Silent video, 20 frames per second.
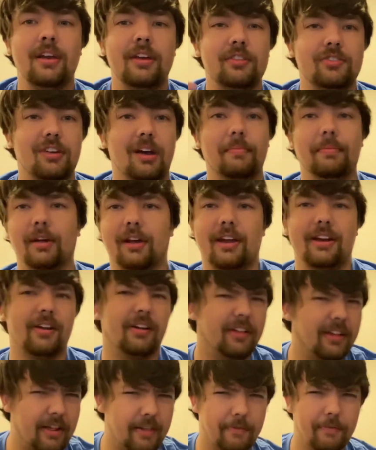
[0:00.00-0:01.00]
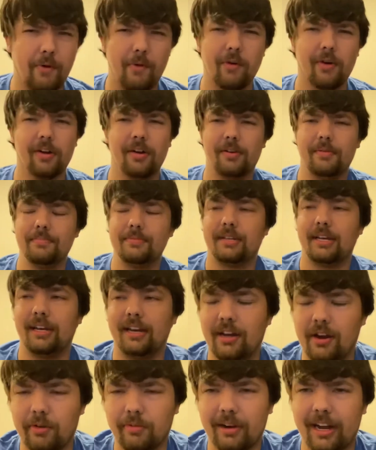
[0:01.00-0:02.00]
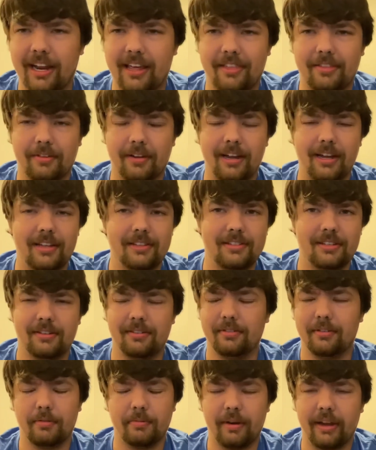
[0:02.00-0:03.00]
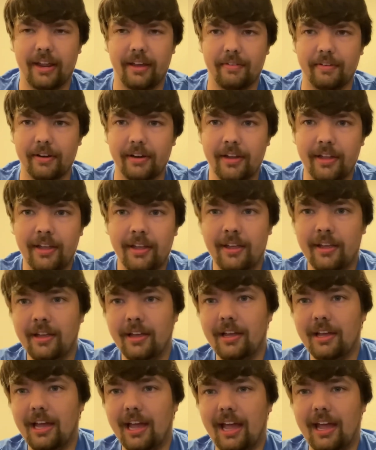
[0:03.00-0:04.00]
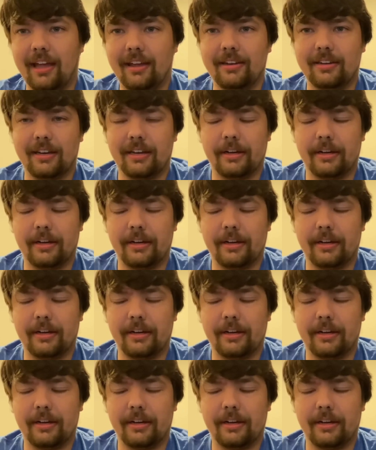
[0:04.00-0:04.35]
So I'm looking at all these forums and, Reddit threads or whatever. And